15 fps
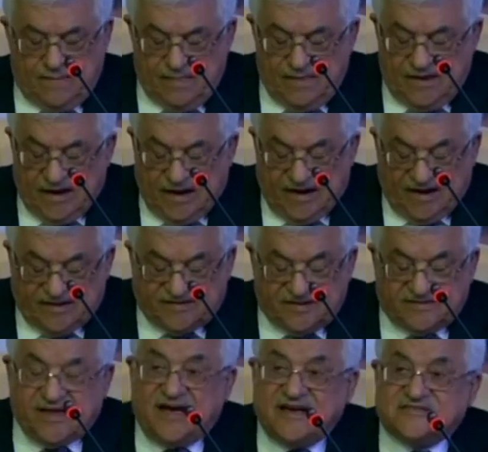was
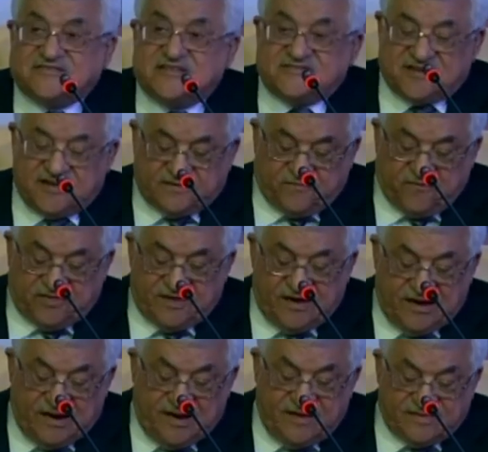established in the
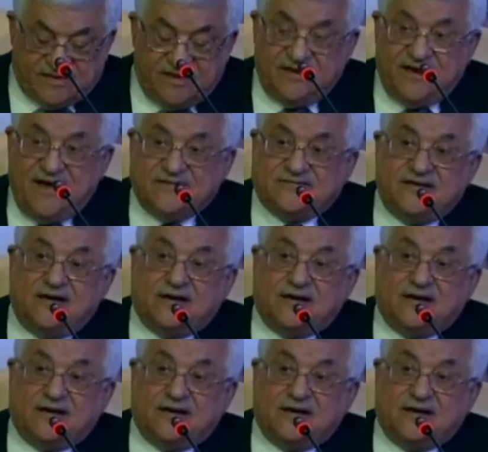1930s,